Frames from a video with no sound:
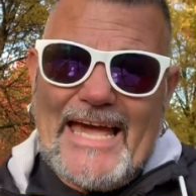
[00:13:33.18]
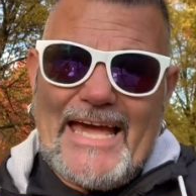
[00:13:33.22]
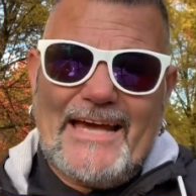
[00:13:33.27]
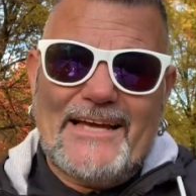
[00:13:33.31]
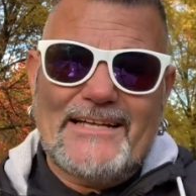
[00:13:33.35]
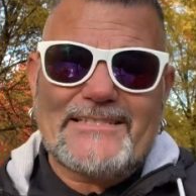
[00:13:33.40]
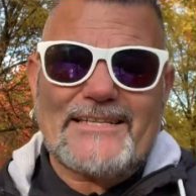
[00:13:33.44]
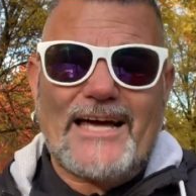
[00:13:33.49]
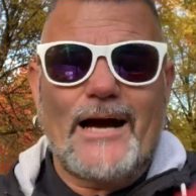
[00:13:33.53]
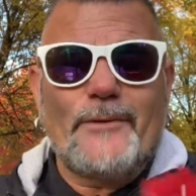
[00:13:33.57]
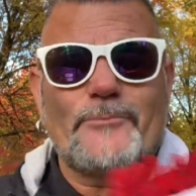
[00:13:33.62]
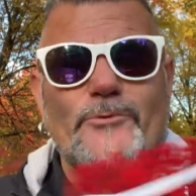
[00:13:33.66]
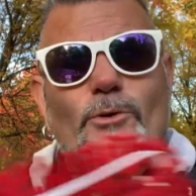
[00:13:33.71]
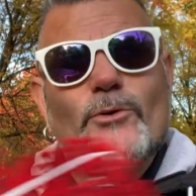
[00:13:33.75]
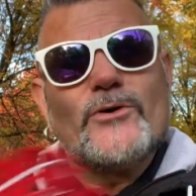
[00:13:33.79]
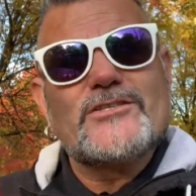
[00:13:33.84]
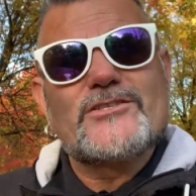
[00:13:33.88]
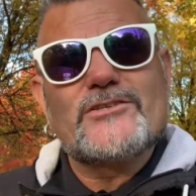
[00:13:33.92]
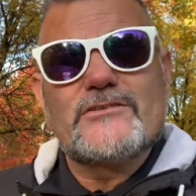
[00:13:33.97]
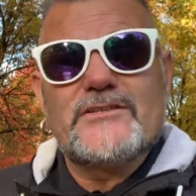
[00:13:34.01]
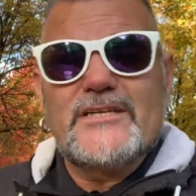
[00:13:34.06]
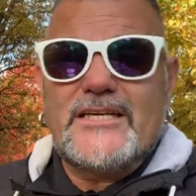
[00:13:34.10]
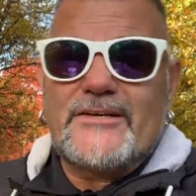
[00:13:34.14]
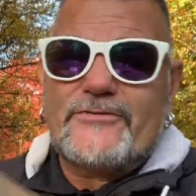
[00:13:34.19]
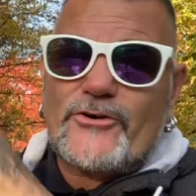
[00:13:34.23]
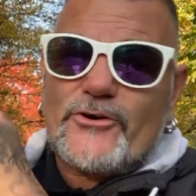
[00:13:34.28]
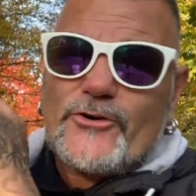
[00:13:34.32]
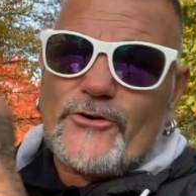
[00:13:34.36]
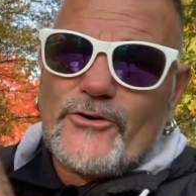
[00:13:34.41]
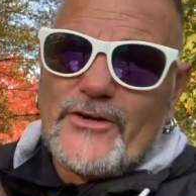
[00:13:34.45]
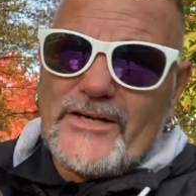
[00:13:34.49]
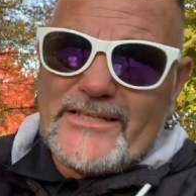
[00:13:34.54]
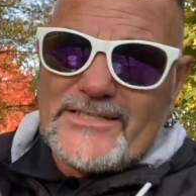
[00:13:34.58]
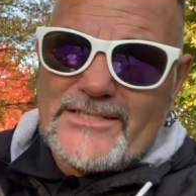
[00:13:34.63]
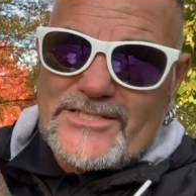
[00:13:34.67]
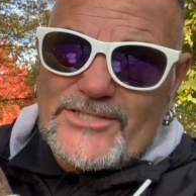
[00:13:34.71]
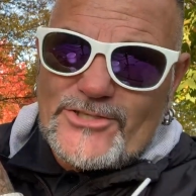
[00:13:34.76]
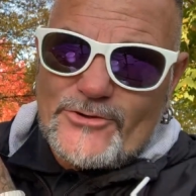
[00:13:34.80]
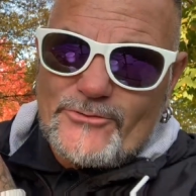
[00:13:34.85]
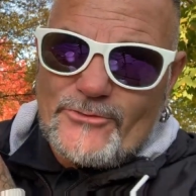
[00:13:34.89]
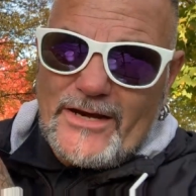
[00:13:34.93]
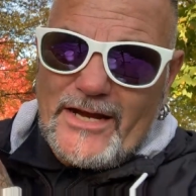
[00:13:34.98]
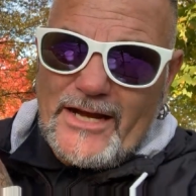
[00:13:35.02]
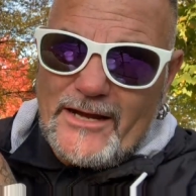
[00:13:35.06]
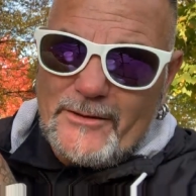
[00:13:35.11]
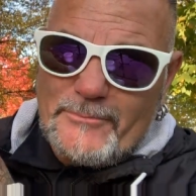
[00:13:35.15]
and I'm going to leave her
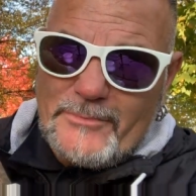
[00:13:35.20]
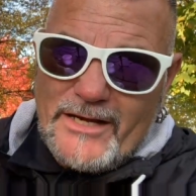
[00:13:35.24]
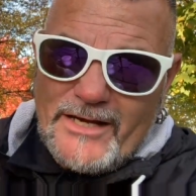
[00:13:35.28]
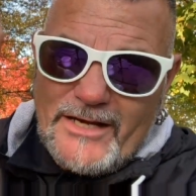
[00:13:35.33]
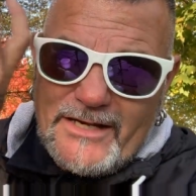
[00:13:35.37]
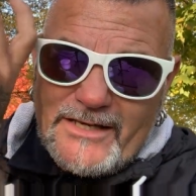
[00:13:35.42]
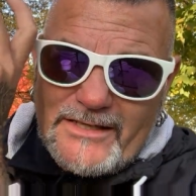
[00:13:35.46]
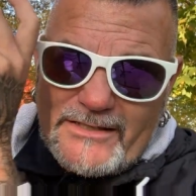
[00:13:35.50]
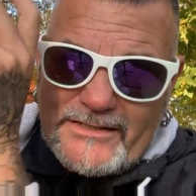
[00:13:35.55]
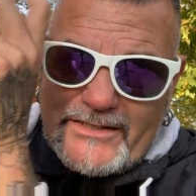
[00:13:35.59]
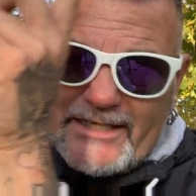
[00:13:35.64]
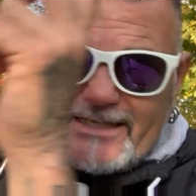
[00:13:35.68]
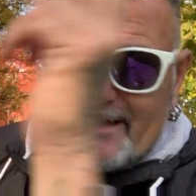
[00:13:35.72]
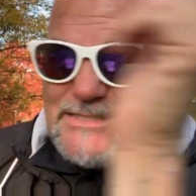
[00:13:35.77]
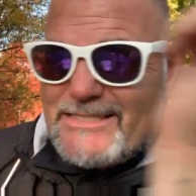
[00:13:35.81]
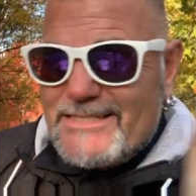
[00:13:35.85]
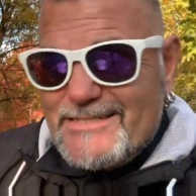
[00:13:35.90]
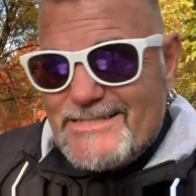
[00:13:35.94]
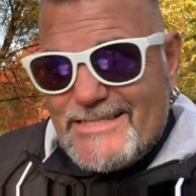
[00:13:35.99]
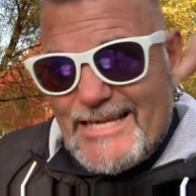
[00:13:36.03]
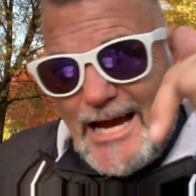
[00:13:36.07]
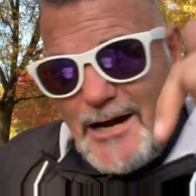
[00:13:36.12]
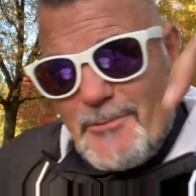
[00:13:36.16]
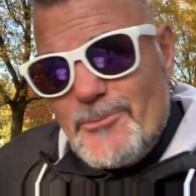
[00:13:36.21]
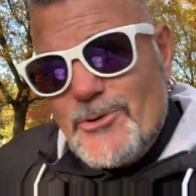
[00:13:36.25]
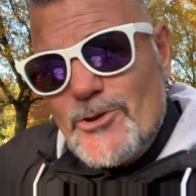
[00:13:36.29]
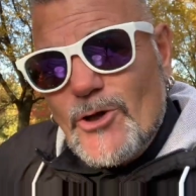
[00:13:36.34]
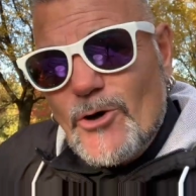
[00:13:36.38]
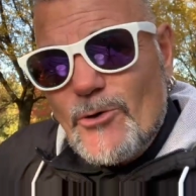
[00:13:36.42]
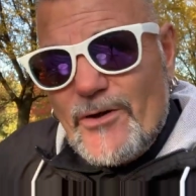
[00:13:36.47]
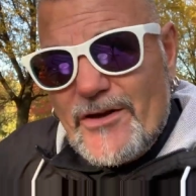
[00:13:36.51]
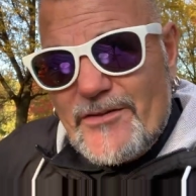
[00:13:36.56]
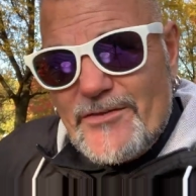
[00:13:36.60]
Instagram linked down below